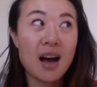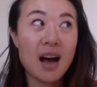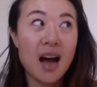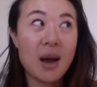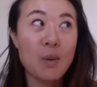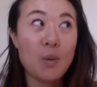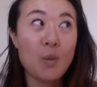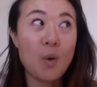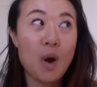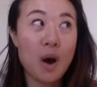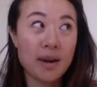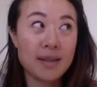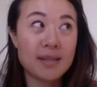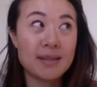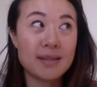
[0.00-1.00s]
I
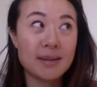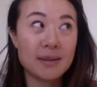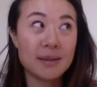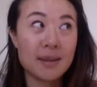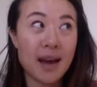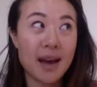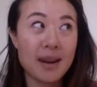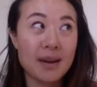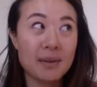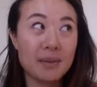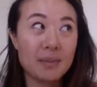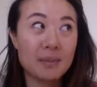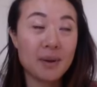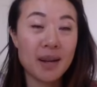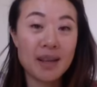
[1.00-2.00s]
wanted to do that,
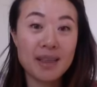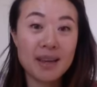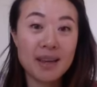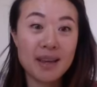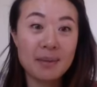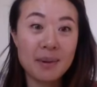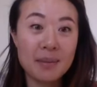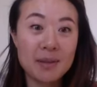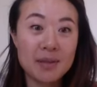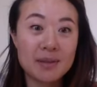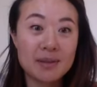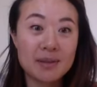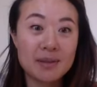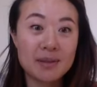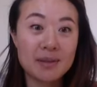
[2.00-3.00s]
but I think I might be
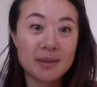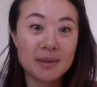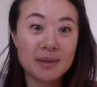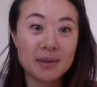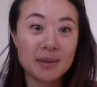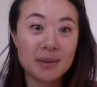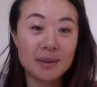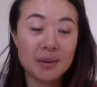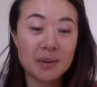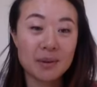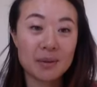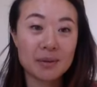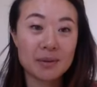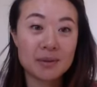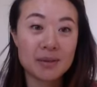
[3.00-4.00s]
too
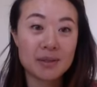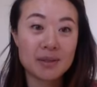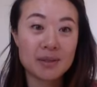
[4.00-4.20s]
old to do